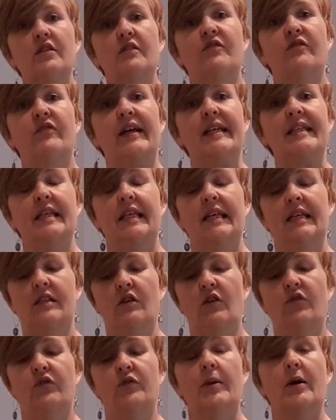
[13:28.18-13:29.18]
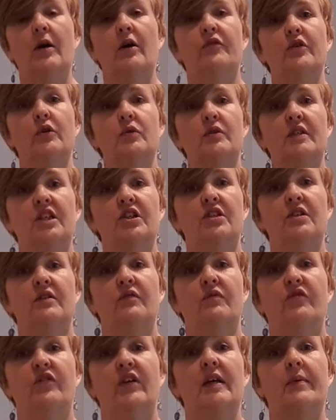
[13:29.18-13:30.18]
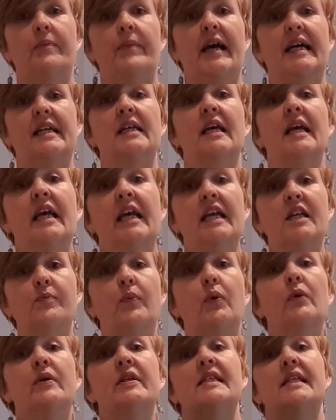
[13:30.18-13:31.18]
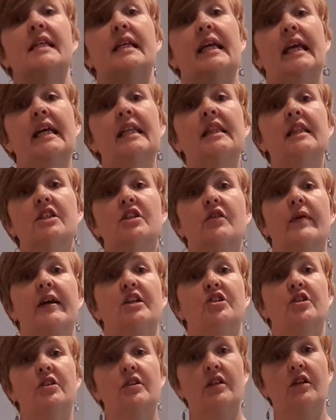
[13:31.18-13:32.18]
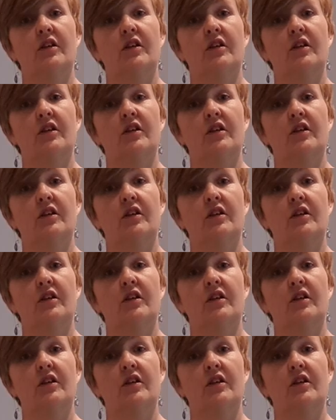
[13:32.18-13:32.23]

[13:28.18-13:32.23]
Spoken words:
fatty soft part of your finger pad is pointing in the directions,